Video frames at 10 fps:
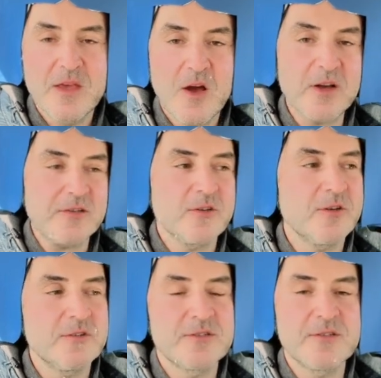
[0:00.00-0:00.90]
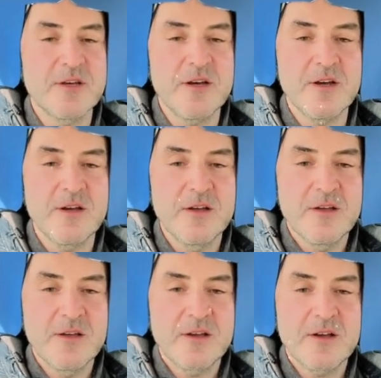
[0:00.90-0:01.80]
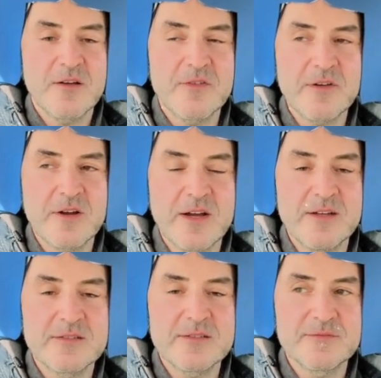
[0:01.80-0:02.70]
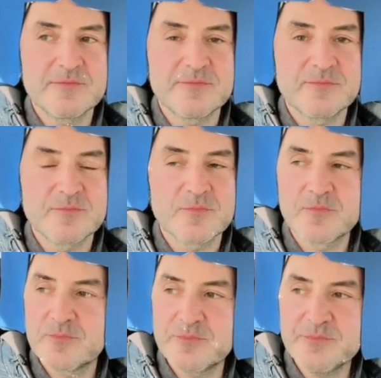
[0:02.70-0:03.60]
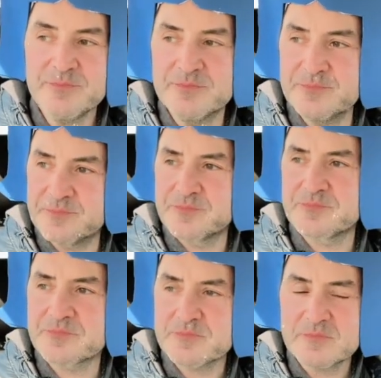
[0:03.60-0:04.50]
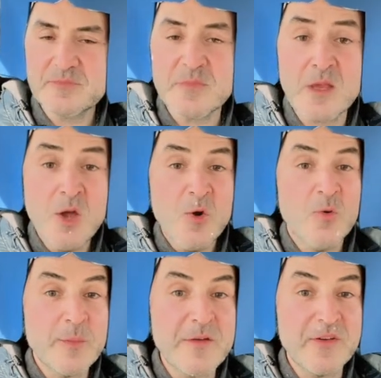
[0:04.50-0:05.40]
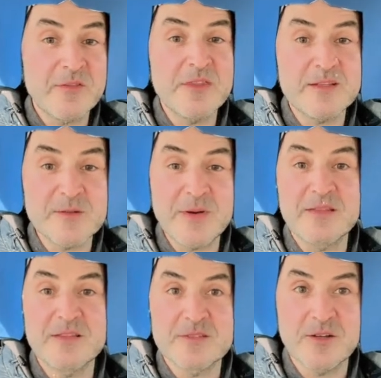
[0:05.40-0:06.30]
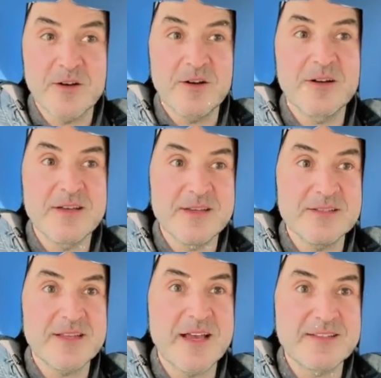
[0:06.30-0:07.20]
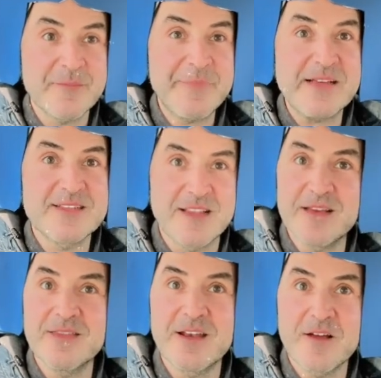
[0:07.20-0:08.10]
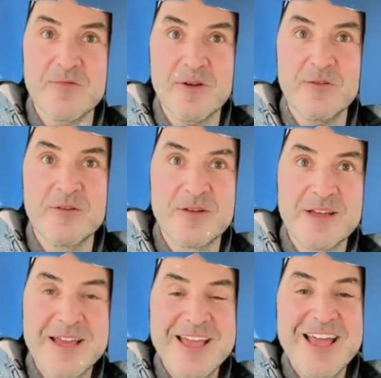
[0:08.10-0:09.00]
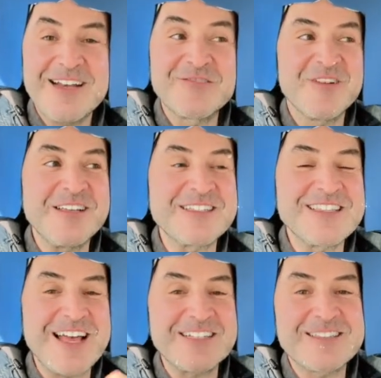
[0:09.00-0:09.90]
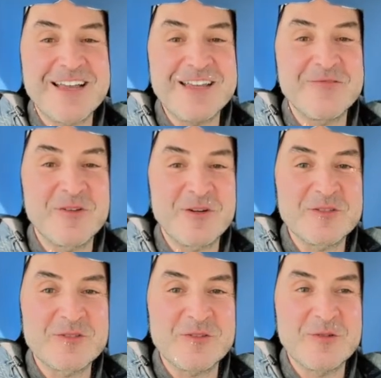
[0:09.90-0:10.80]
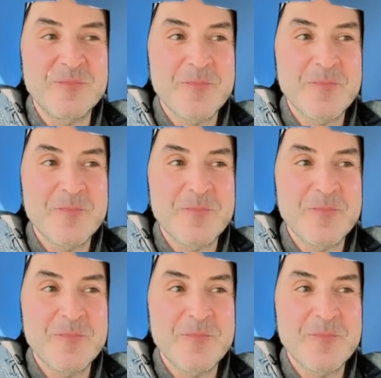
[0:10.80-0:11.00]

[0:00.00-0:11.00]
Okay, so here's Cover Your Eyes. One of my favorite things about the song is it has a bass line that I wrote. And it's funny because last night in rehearsal,